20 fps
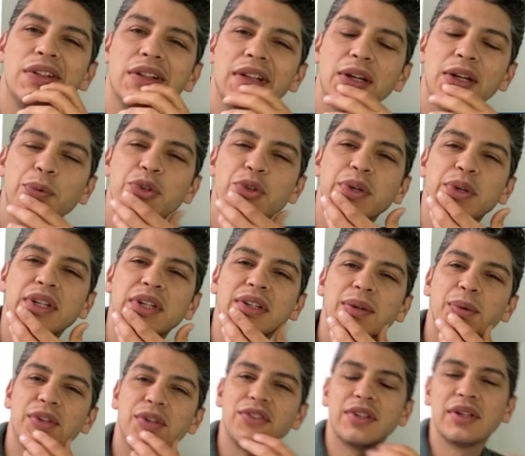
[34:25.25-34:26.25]
like
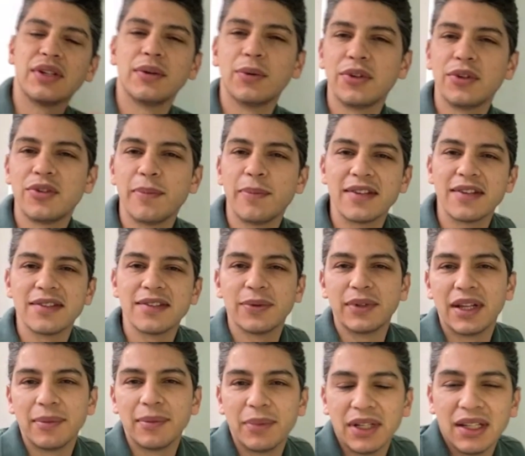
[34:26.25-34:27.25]
which medicine would
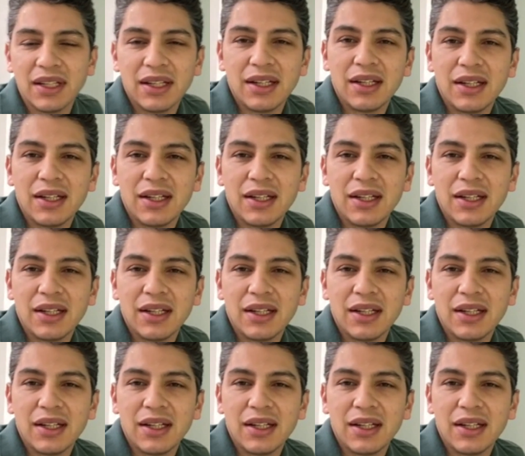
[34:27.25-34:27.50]
that be?